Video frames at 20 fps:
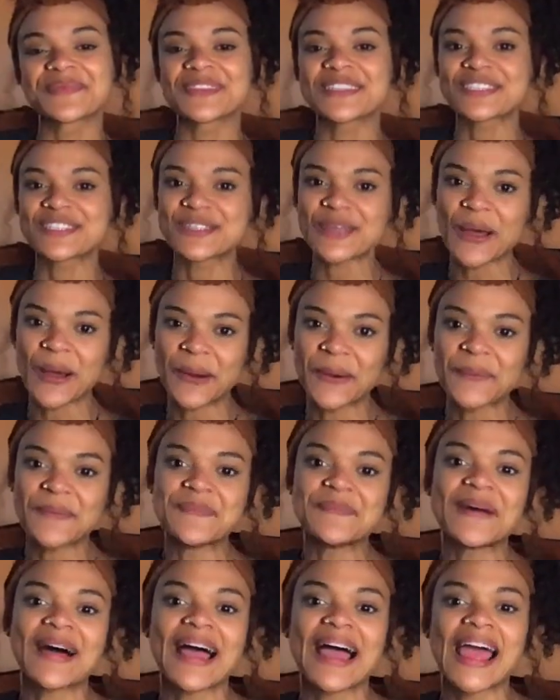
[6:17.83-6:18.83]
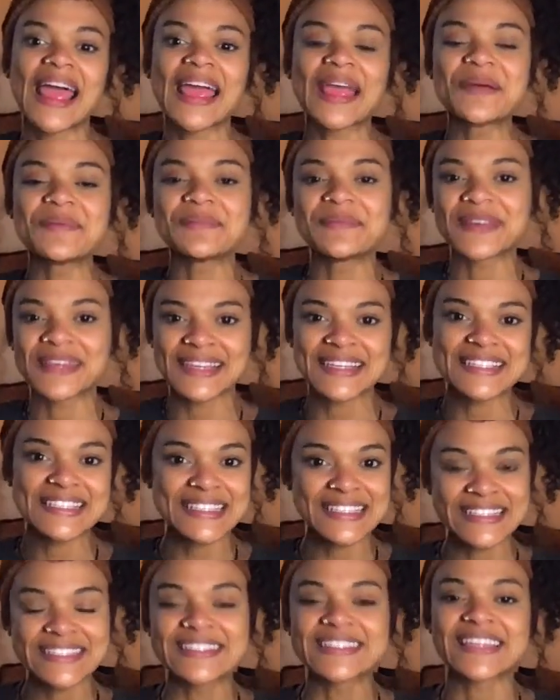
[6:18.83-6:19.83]
So my
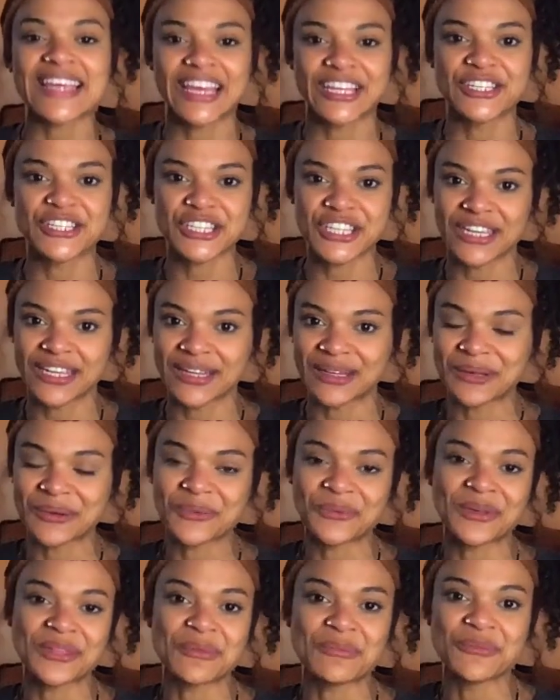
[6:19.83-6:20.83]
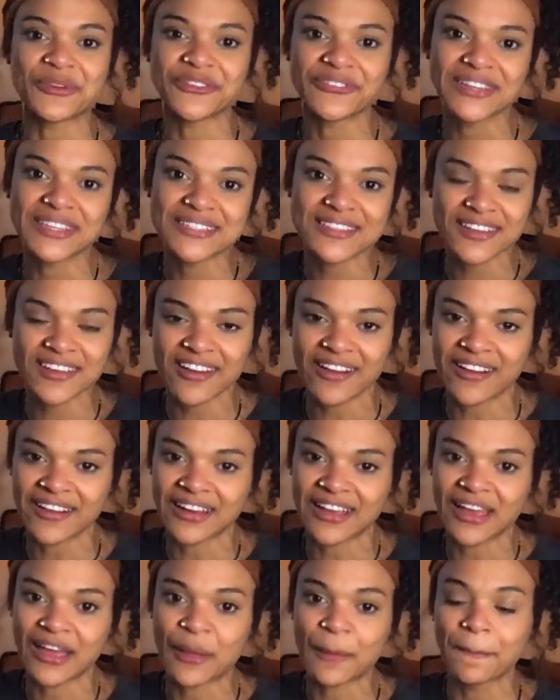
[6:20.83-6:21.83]
biggest intention with moving to
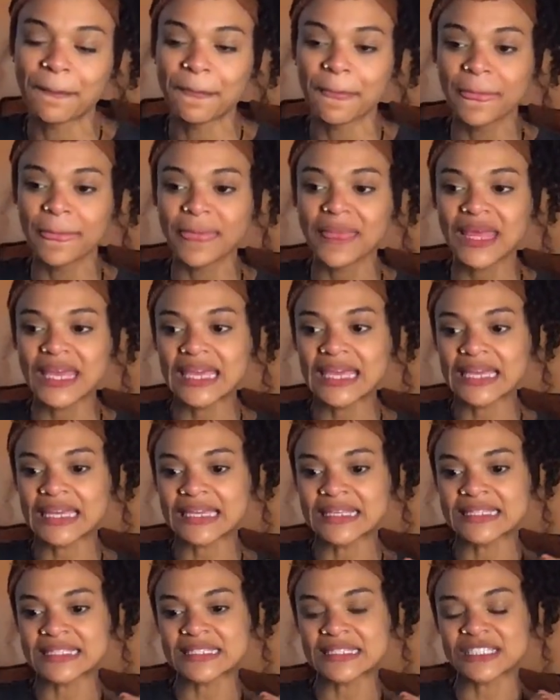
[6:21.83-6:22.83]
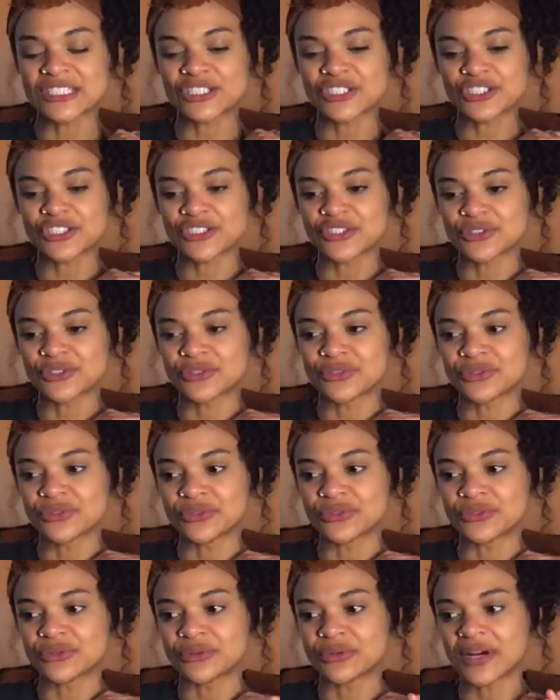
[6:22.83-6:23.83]
Ghana is
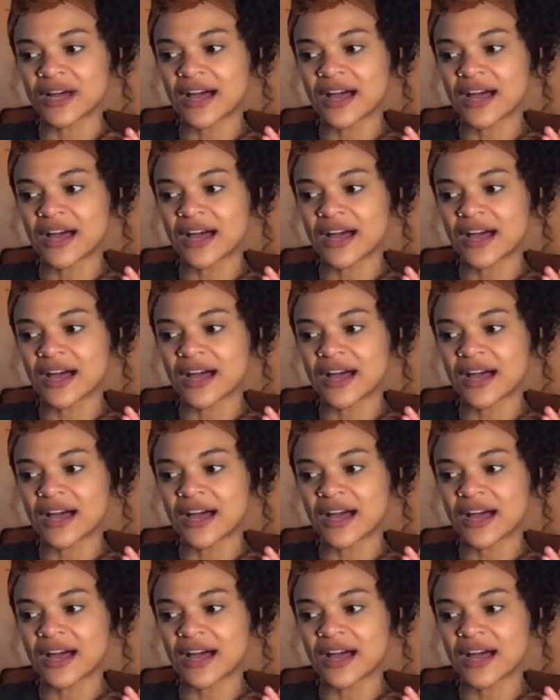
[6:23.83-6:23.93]
to